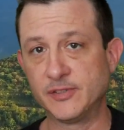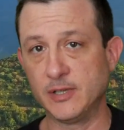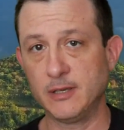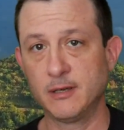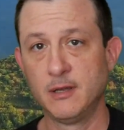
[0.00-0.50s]

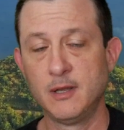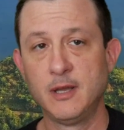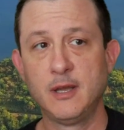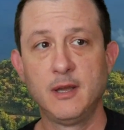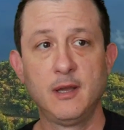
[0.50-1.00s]
missing.
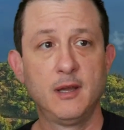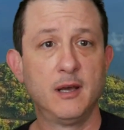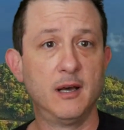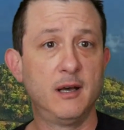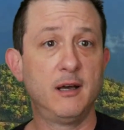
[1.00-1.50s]

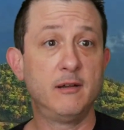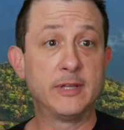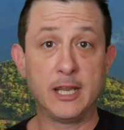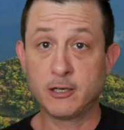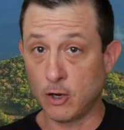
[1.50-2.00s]

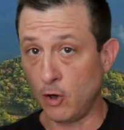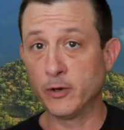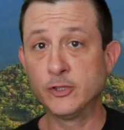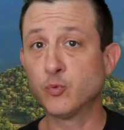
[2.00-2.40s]
They called